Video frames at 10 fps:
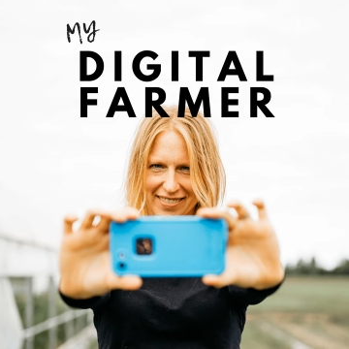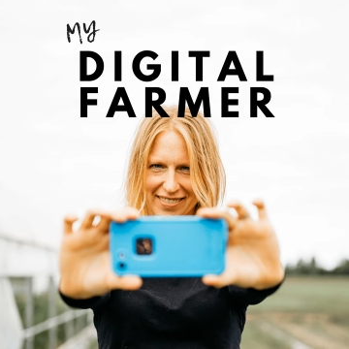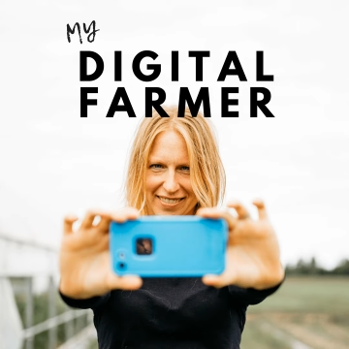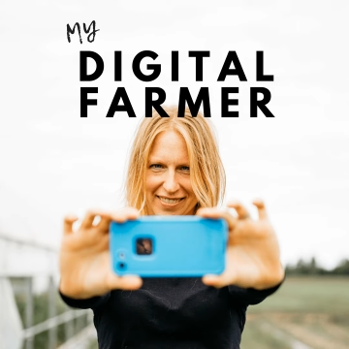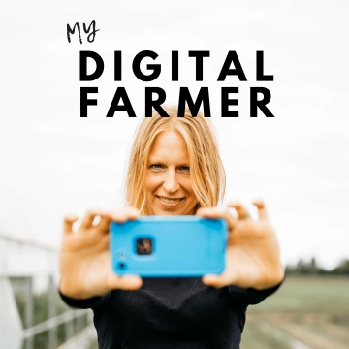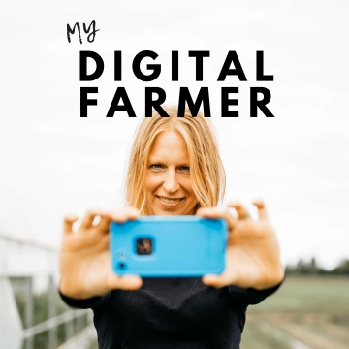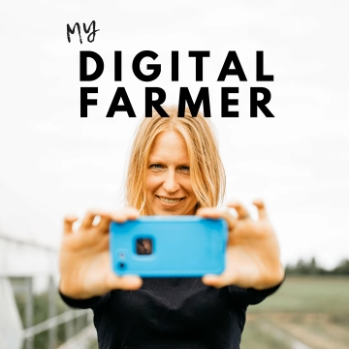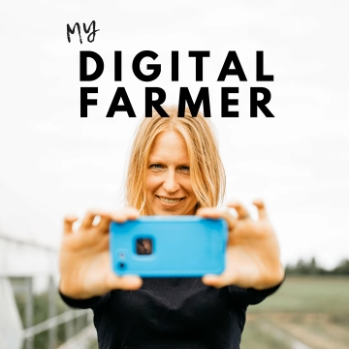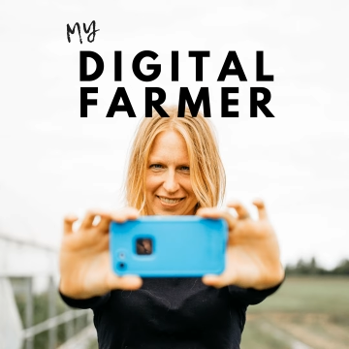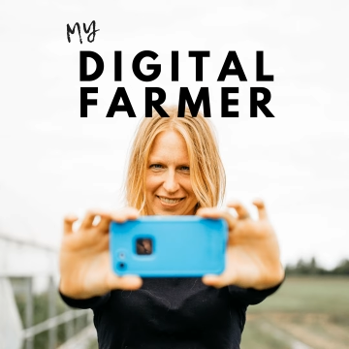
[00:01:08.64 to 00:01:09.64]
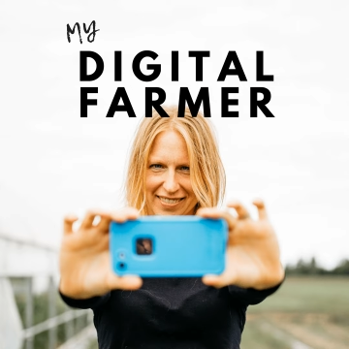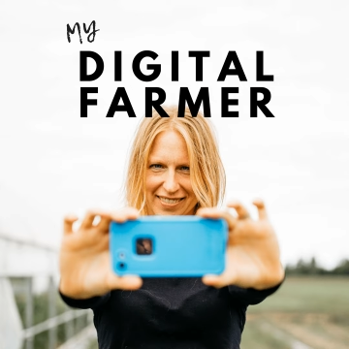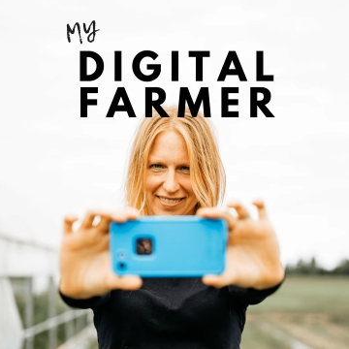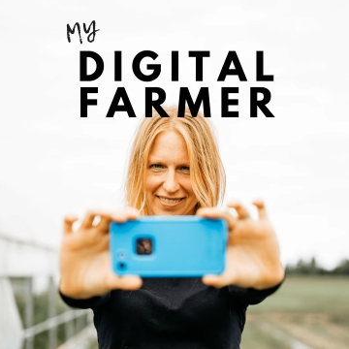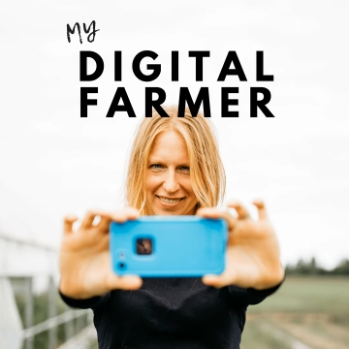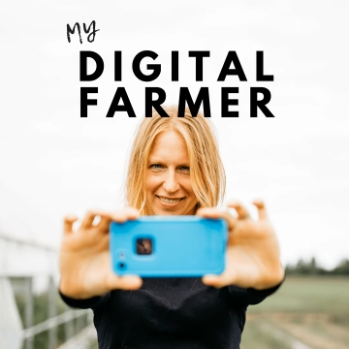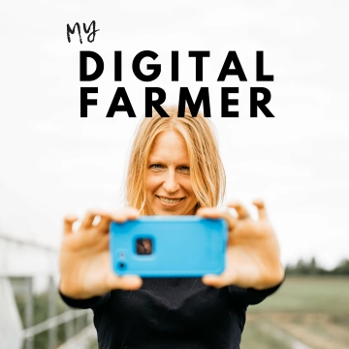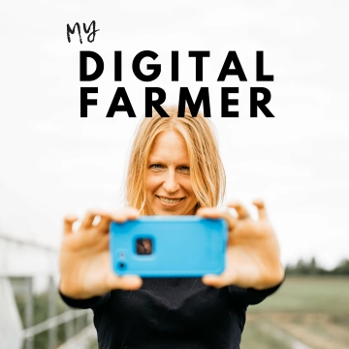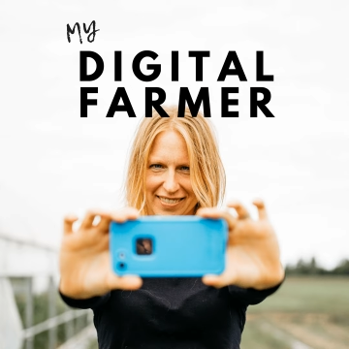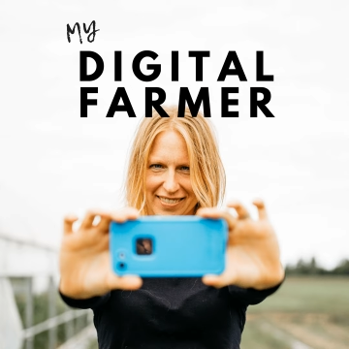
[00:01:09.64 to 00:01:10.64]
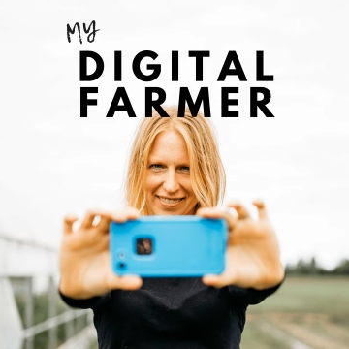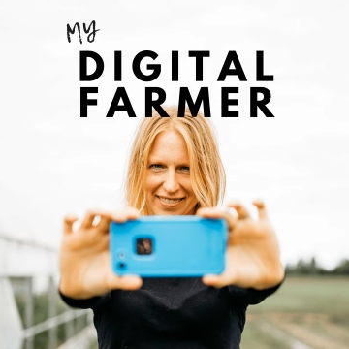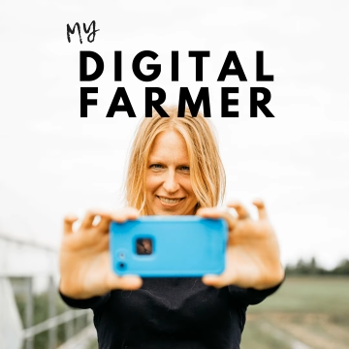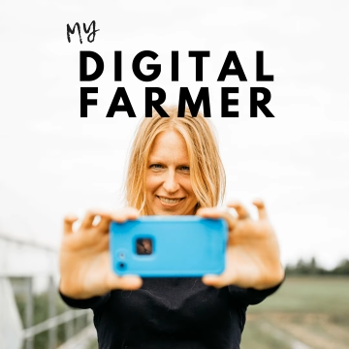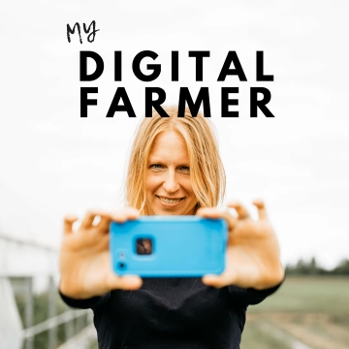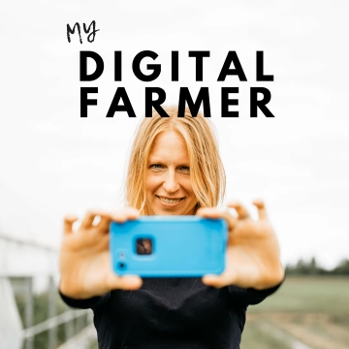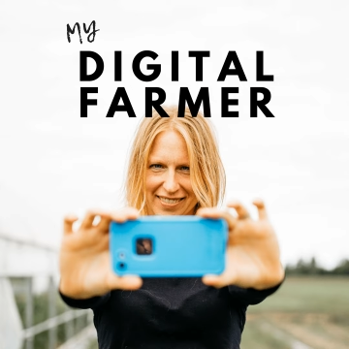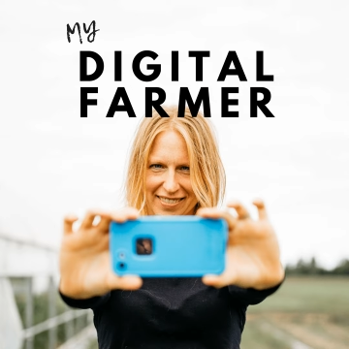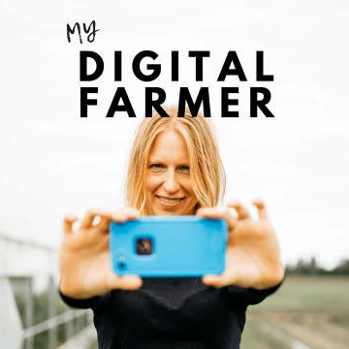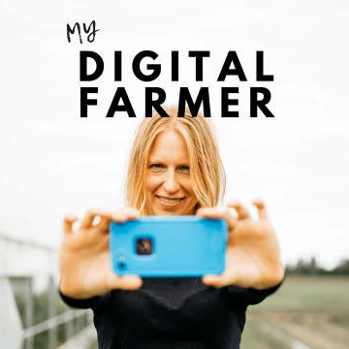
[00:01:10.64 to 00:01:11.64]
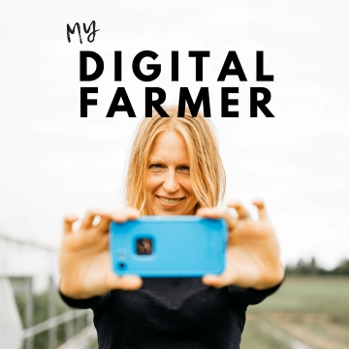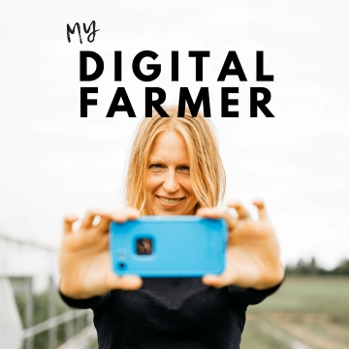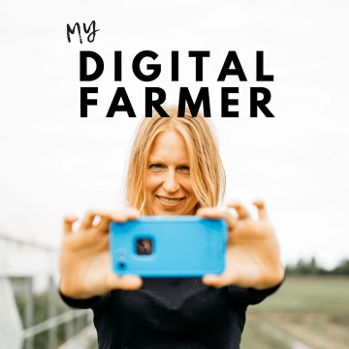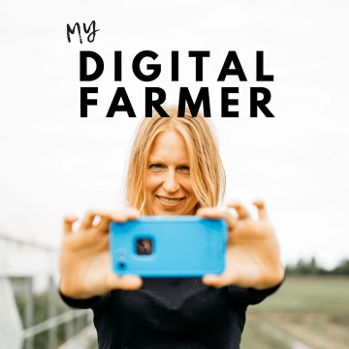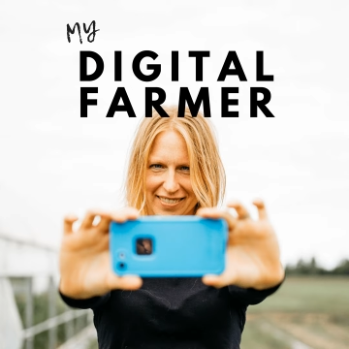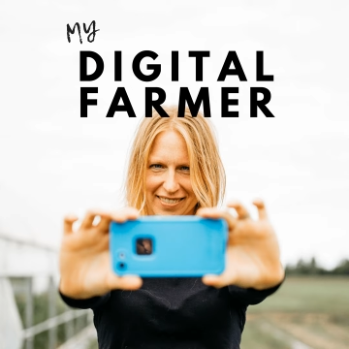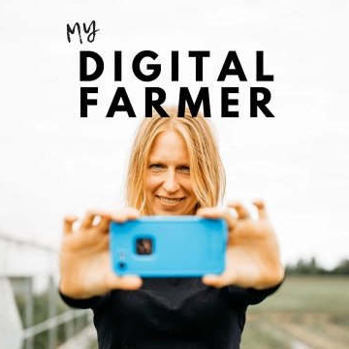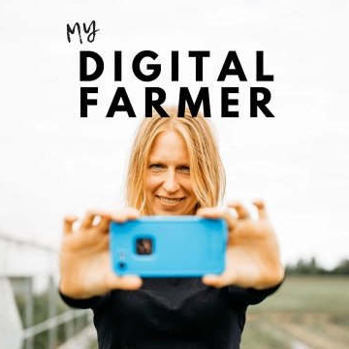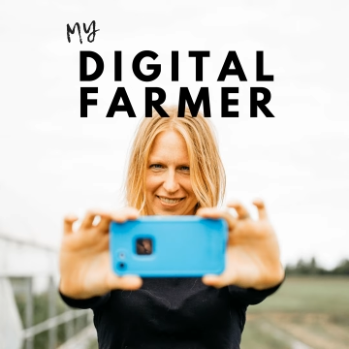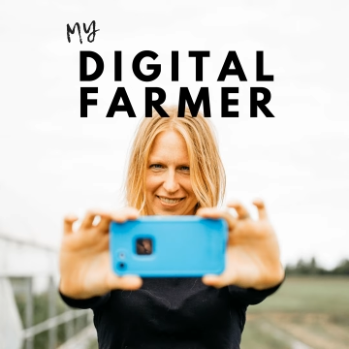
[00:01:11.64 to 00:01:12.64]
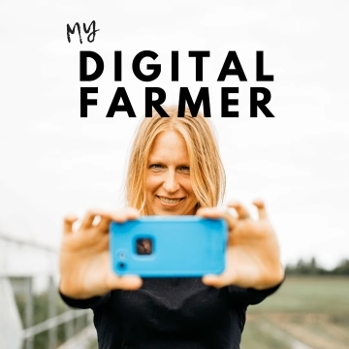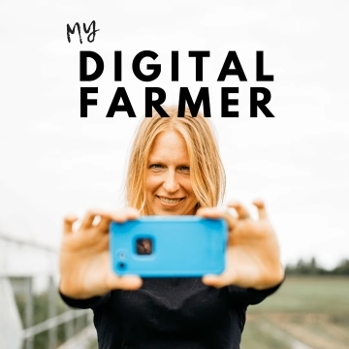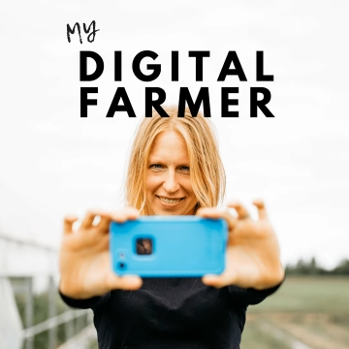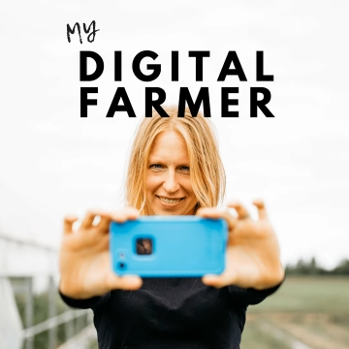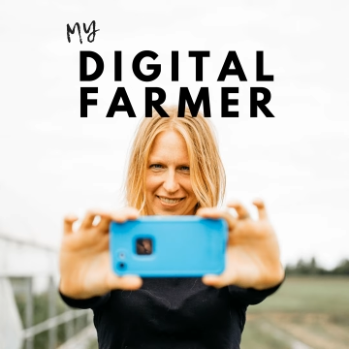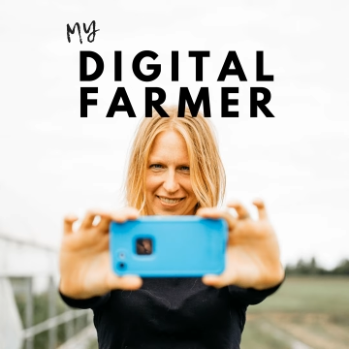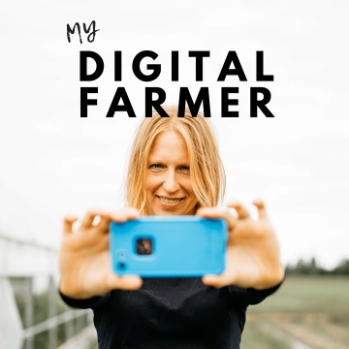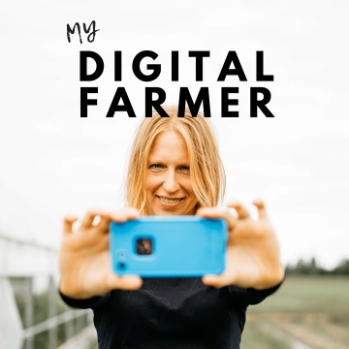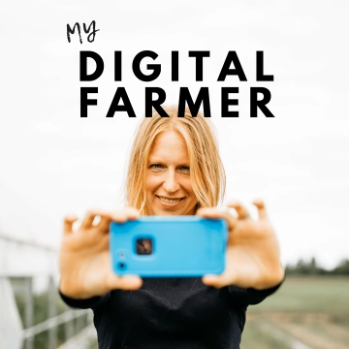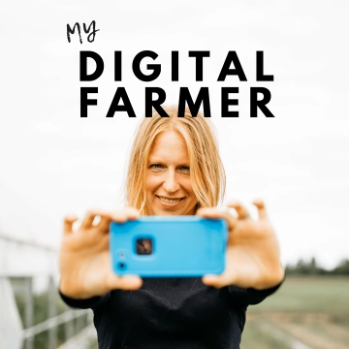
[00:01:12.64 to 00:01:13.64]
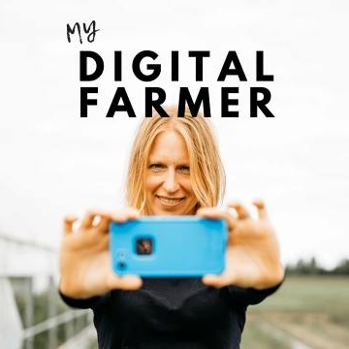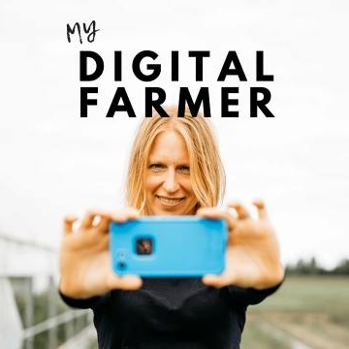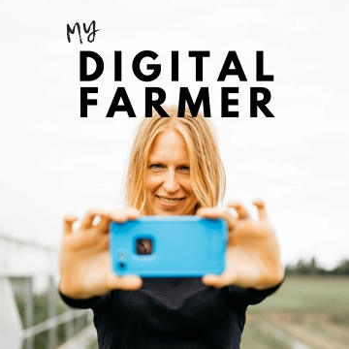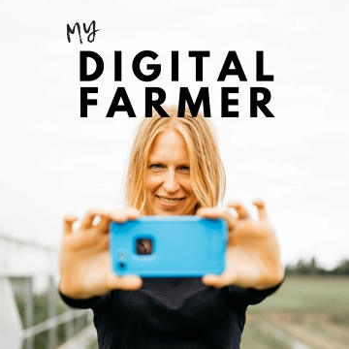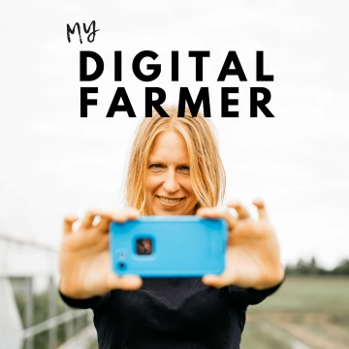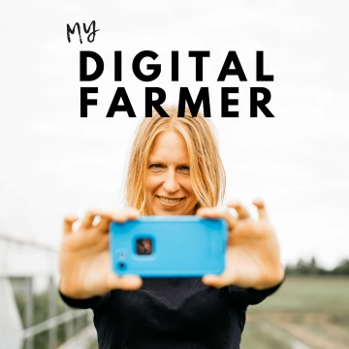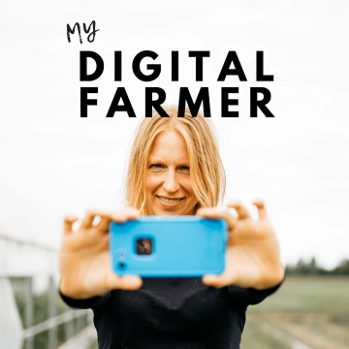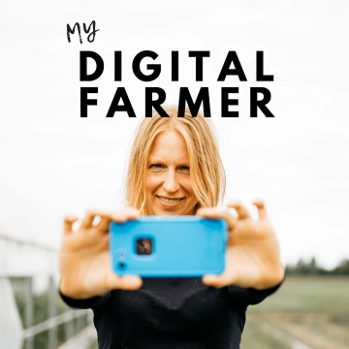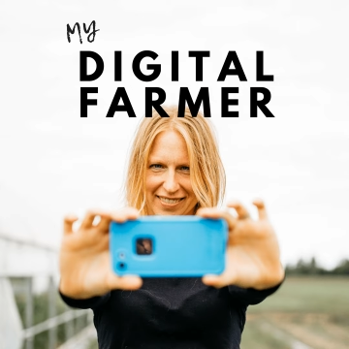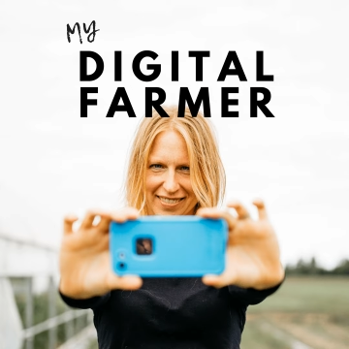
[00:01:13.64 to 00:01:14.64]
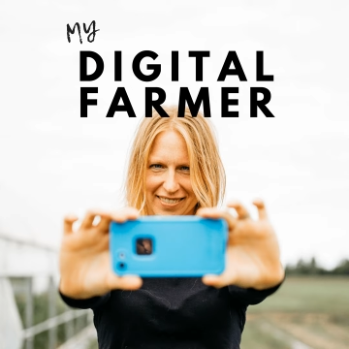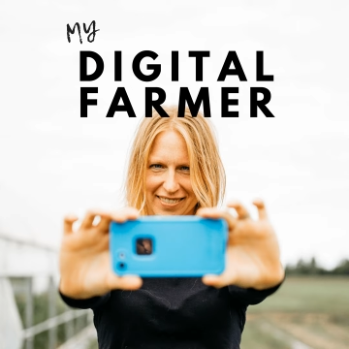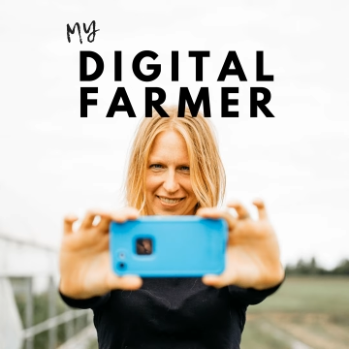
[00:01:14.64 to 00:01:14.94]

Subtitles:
(no lip movement)